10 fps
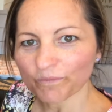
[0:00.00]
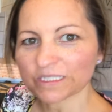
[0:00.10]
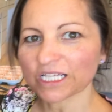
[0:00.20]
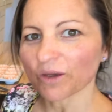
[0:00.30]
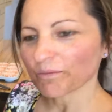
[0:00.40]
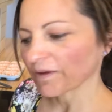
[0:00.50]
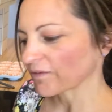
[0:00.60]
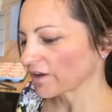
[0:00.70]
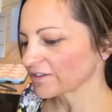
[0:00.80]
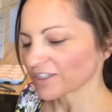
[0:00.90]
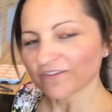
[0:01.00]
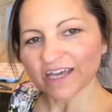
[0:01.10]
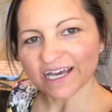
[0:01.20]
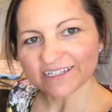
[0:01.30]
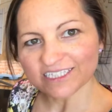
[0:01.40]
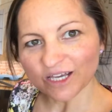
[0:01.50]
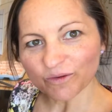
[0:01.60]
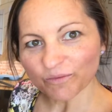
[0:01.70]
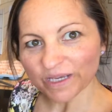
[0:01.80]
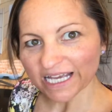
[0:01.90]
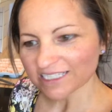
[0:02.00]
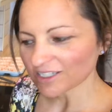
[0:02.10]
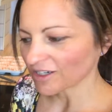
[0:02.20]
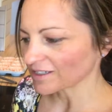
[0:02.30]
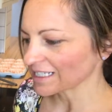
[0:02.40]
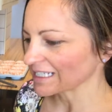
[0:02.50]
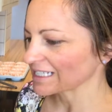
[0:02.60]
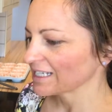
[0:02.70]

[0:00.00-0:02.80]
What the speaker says: So I've gone and done that, so we can get started.